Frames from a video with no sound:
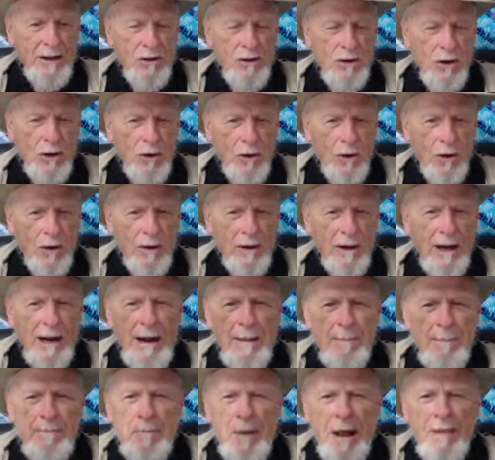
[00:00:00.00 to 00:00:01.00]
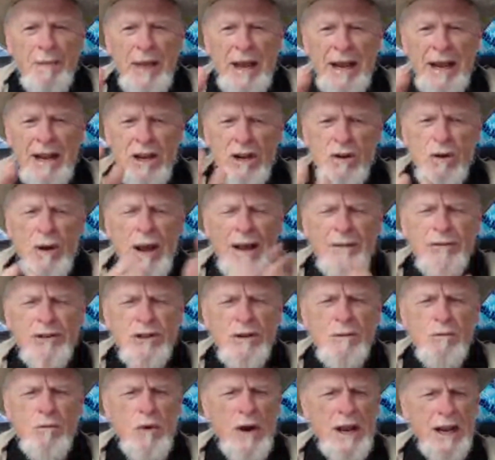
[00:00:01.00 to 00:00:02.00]
all. But they do have
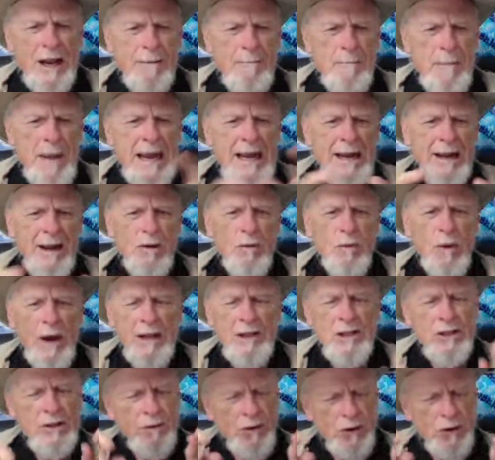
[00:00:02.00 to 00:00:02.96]
some recommended ones.